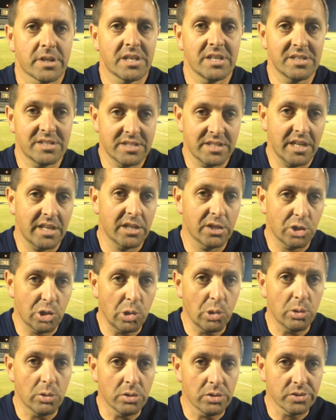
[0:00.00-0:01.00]
conceding
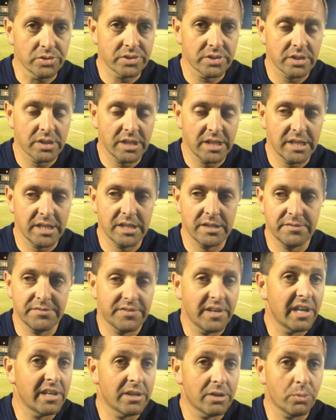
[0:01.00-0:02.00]
goals and
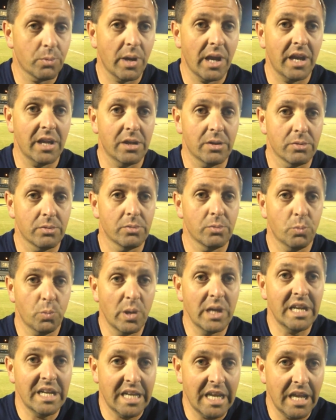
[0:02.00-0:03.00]
finding a way to
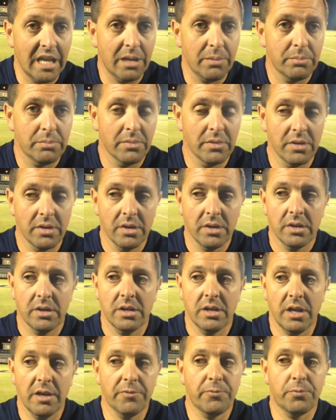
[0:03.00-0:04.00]
win a game.
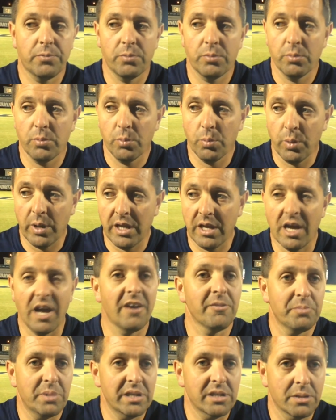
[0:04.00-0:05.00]
If we
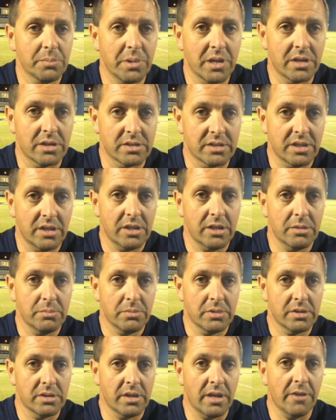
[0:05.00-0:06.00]
have been the better
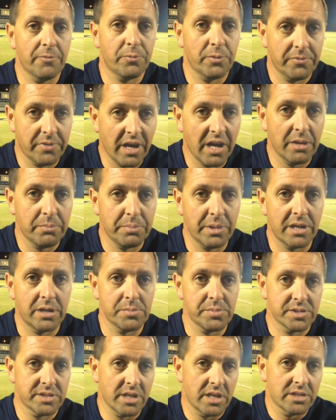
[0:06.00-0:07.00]
team and if we've had
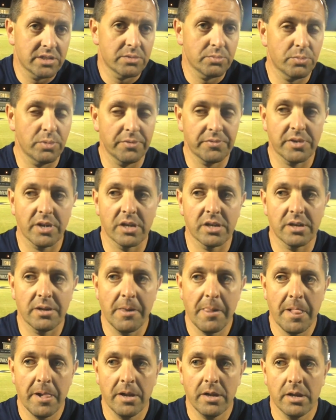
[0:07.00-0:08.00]
better possession, we've got
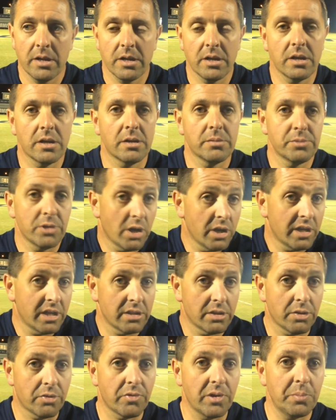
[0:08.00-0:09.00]
to um, now
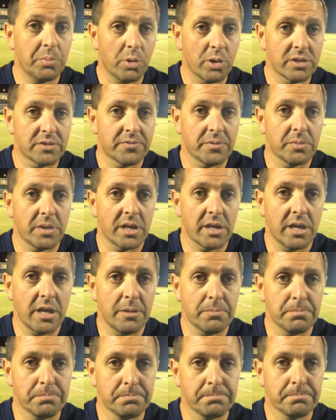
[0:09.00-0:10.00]
get the three points from that
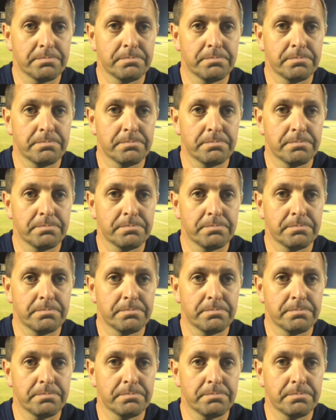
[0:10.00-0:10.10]
game.